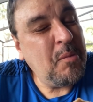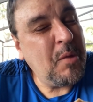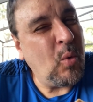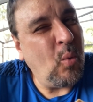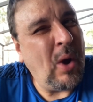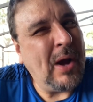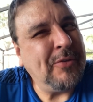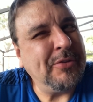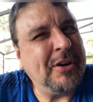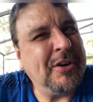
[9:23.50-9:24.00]

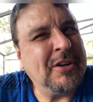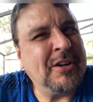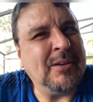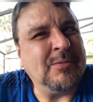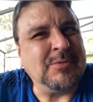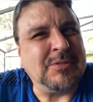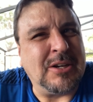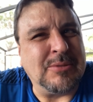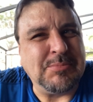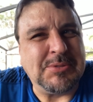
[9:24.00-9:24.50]
Wow, there
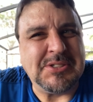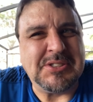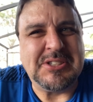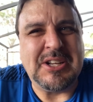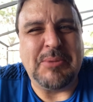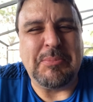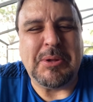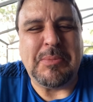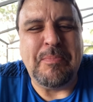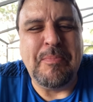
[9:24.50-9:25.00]
comes the
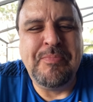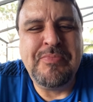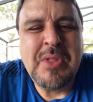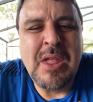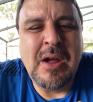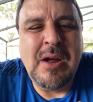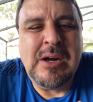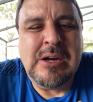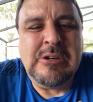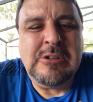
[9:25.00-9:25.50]
cinnamon.
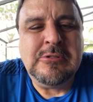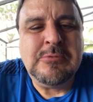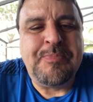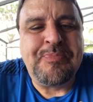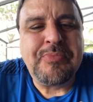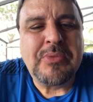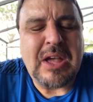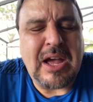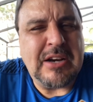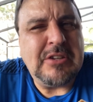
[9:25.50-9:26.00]

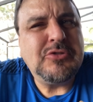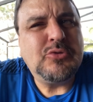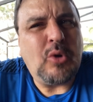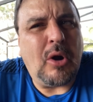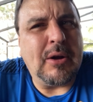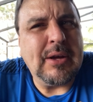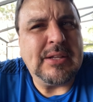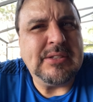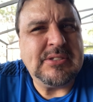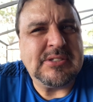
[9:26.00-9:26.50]
Kind of
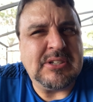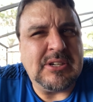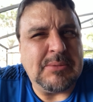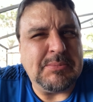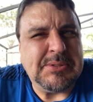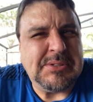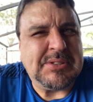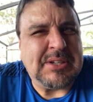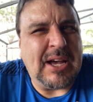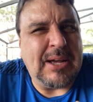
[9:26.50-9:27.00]
strong on the
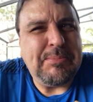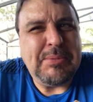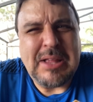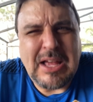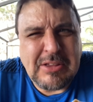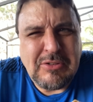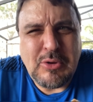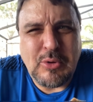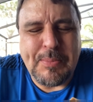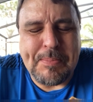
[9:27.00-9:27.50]
cinnamon side.
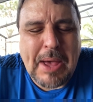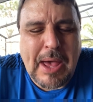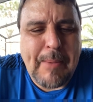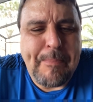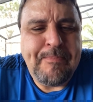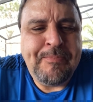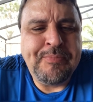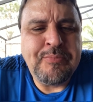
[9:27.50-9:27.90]
Not too bad.